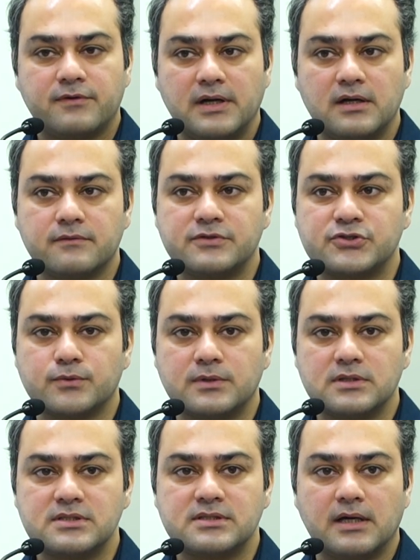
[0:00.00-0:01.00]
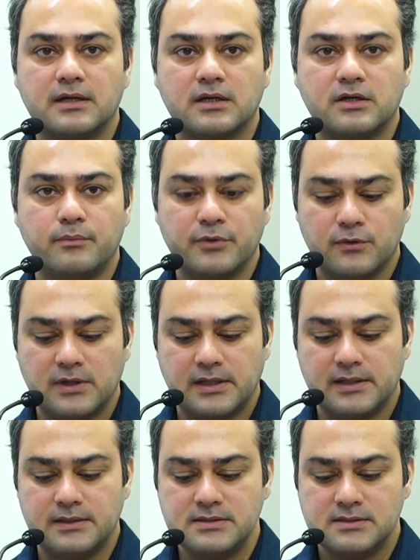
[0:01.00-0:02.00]
individuals and
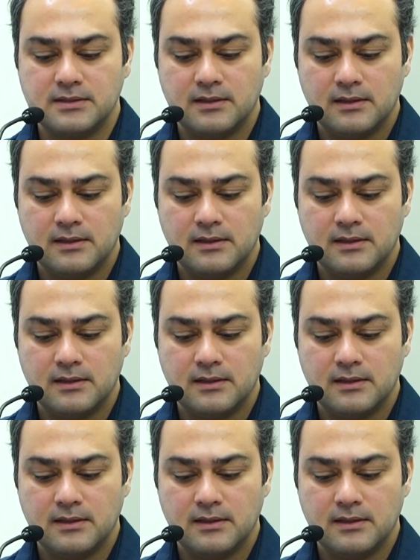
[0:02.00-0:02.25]
communities,